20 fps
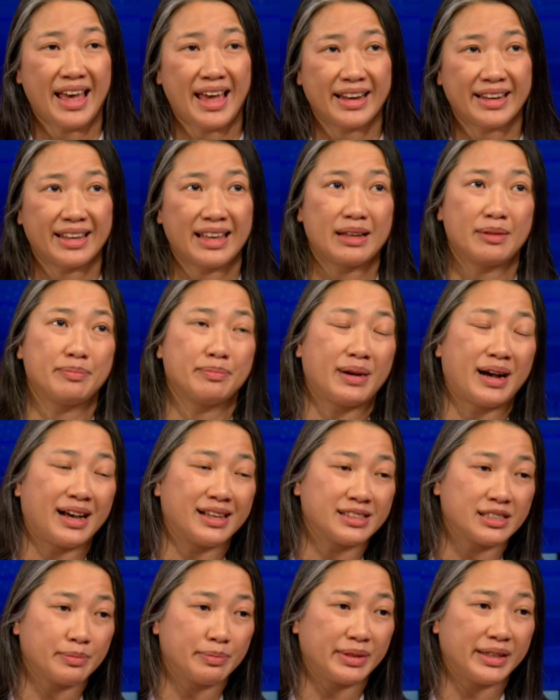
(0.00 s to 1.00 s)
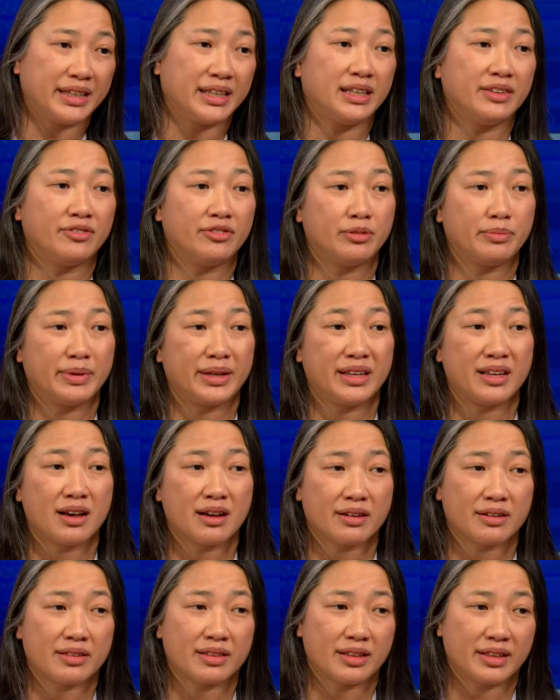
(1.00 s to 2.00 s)
and can possibly even be
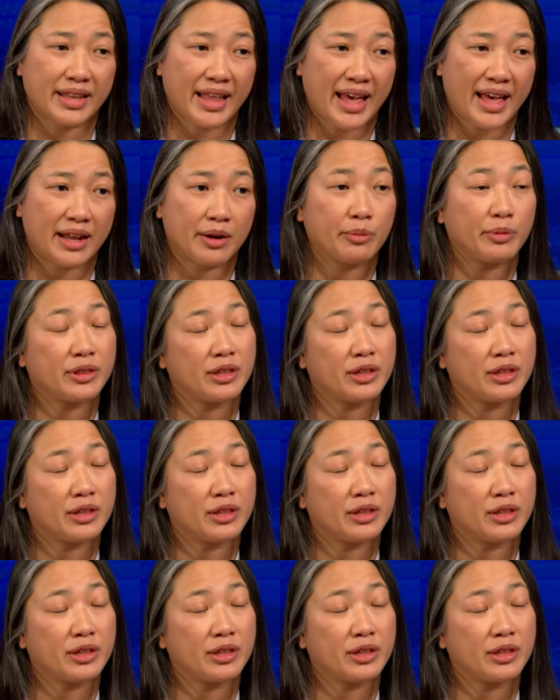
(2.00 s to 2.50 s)
younger than that